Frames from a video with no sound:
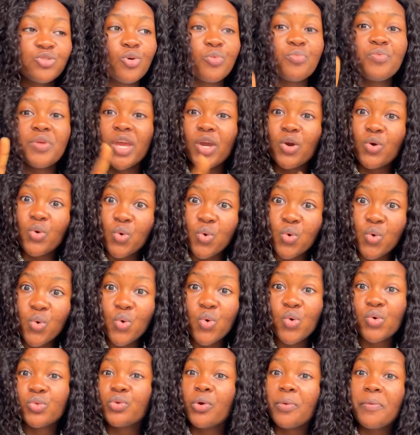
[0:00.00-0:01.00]
be a
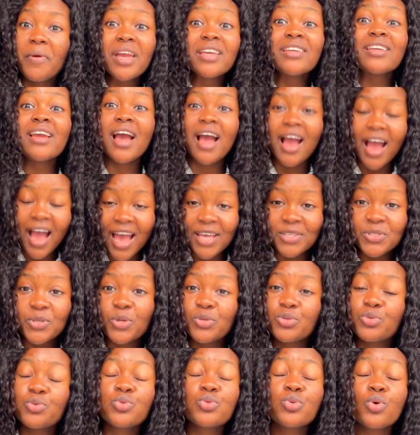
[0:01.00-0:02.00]
cook, to be, yeah, I
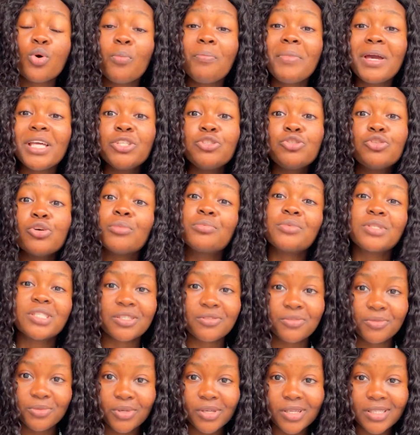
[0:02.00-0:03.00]
saw so many job
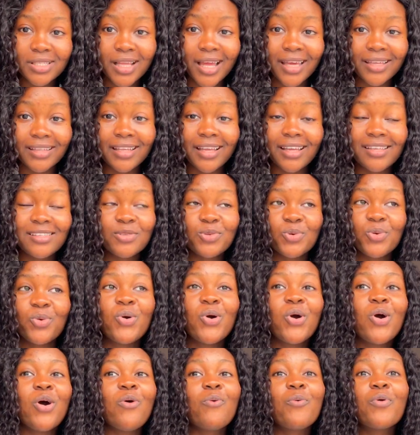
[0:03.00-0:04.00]
descriptions like that. So
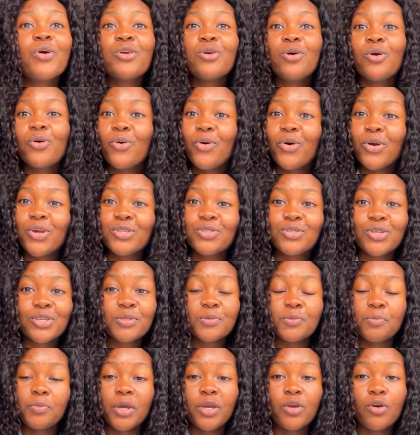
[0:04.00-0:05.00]
when you're going,
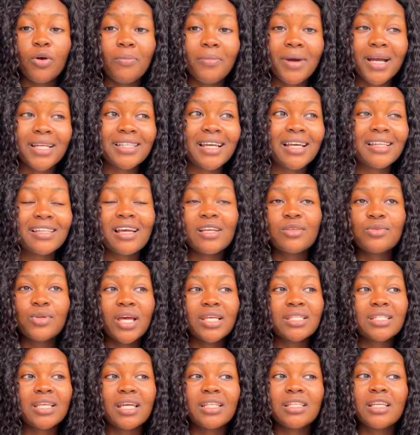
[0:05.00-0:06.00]
just prepare your mind. And that's why
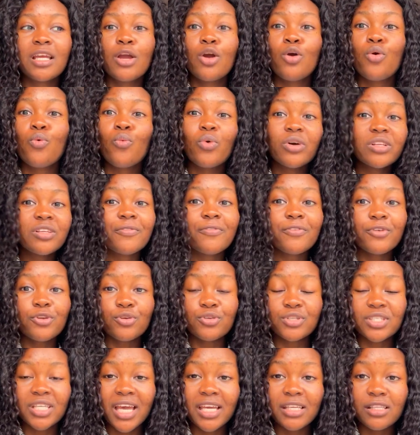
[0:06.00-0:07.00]
I said whatever
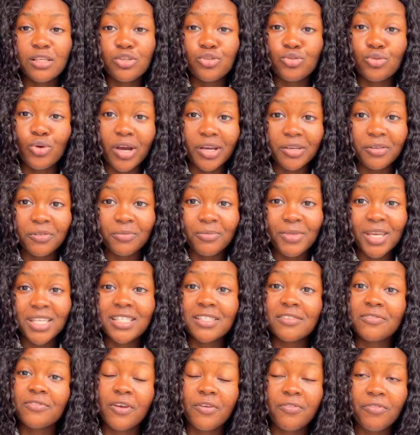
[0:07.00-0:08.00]
you're signing your agreement
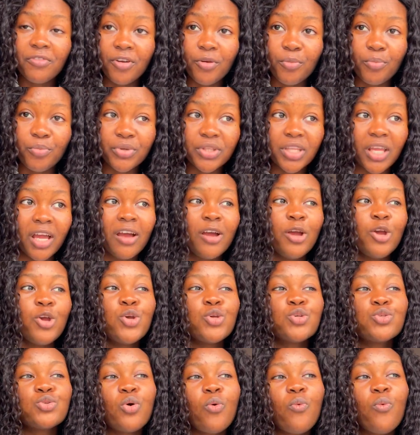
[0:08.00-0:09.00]
is very, very important.
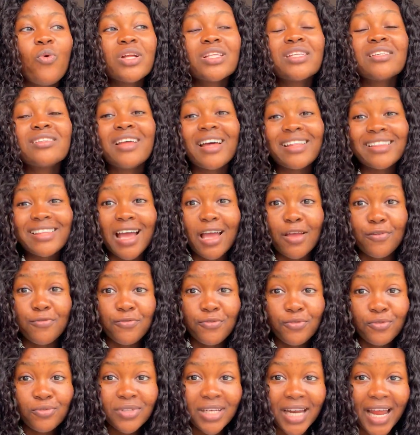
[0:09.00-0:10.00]
So one thing that I
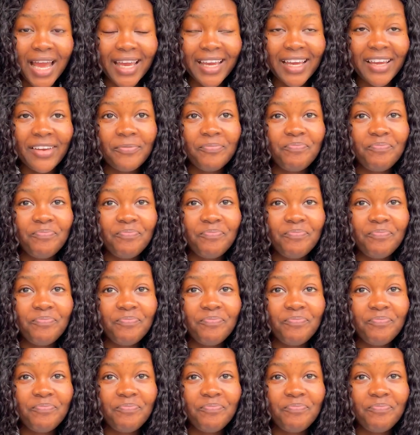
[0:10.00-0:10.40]
feel like